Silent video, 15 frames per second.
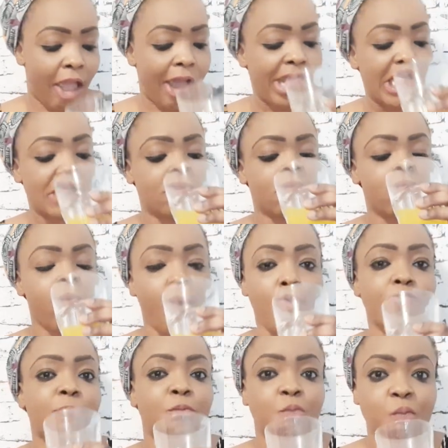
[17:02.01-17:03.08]
I
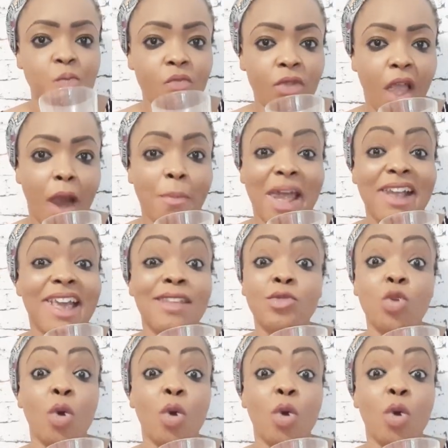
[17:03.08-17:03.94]
mean, I get